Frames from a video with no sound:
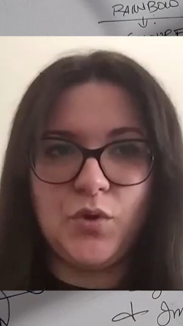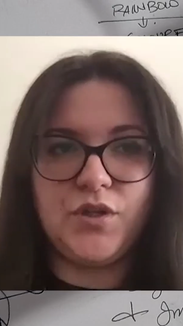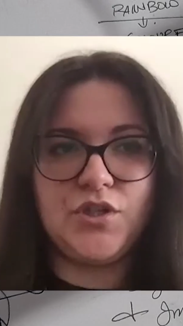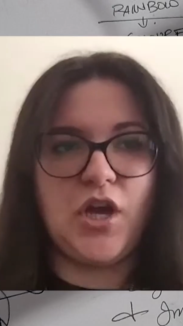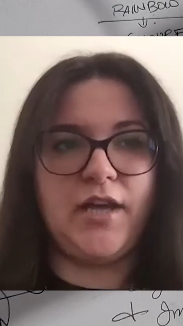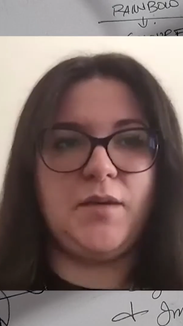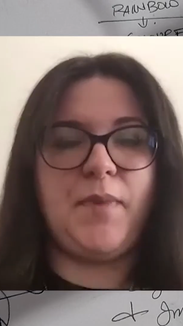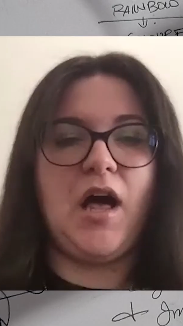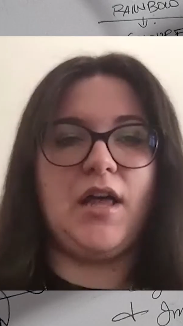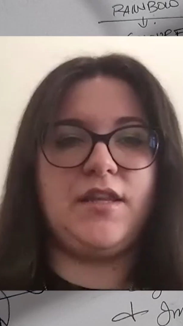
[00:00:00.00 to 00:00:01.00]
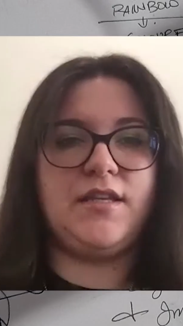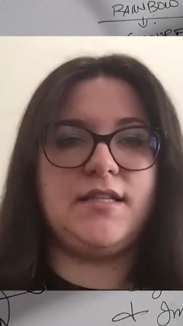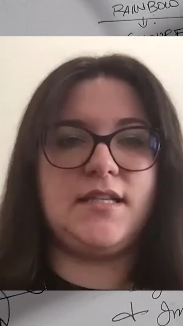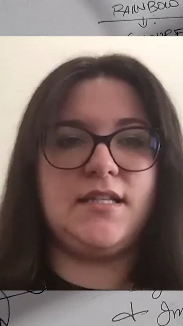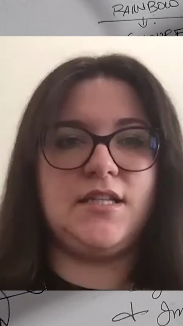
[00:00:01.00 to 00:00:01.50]
the China path
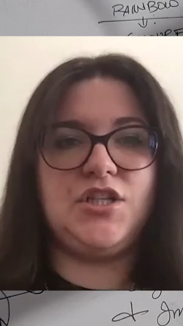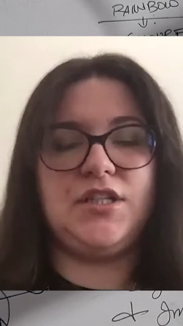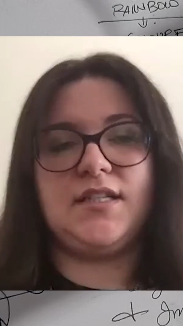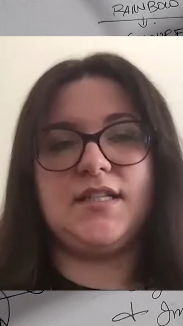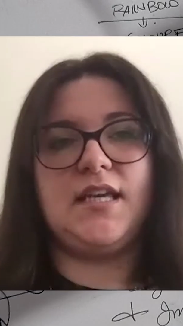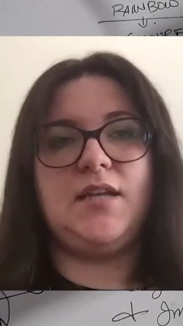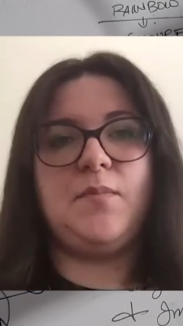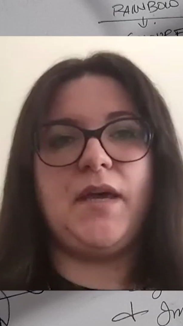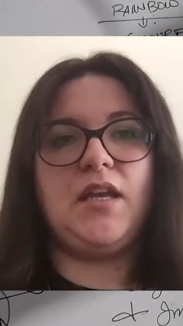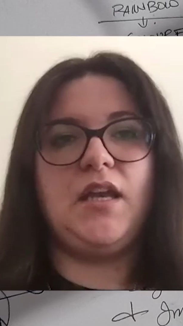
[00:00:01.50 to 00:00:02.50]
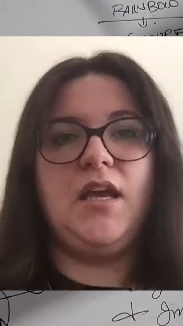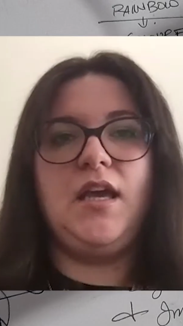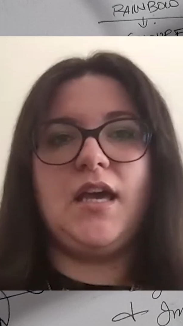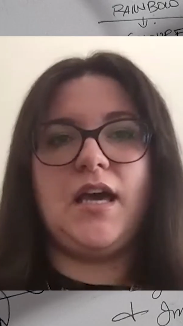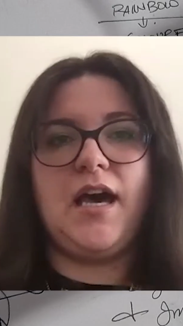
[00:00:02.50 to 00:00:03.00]
as as Ishita said, but
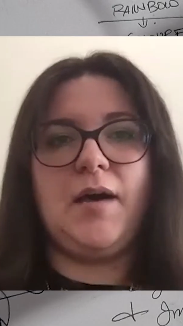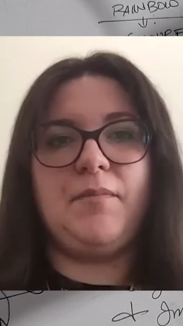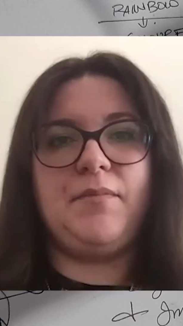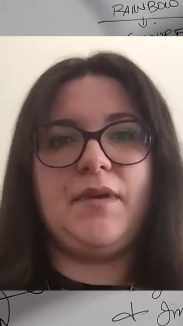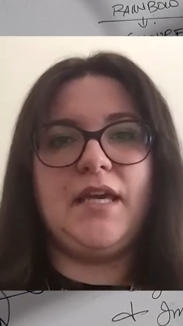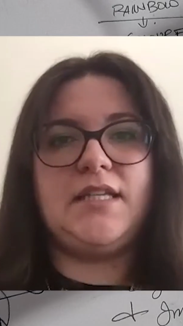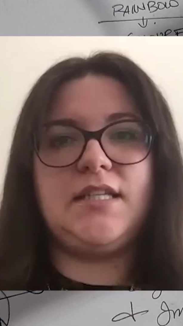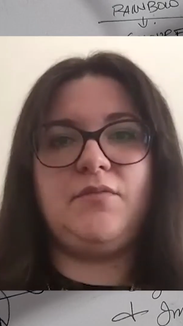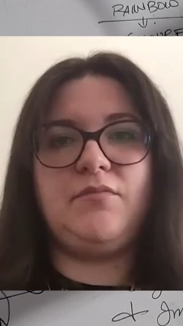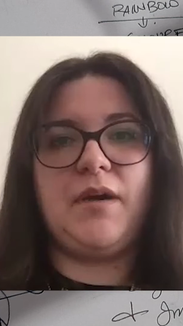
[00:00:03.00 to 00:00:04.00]
um, it didn't.